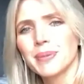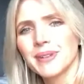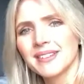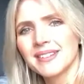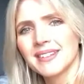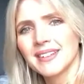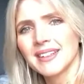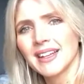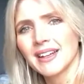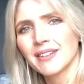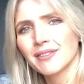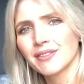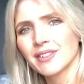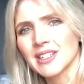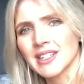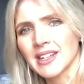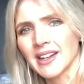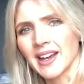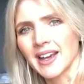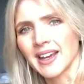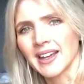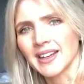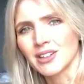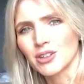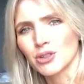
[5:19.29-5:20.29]
busy every
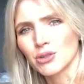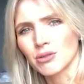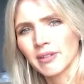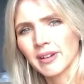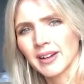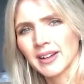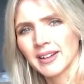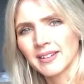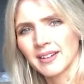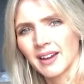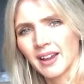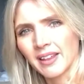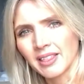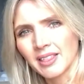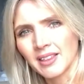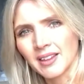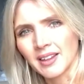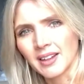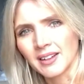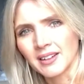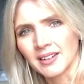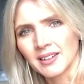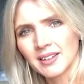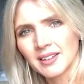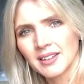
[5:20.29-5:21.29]
day doing
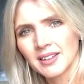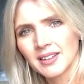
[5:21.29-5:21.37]
nothing.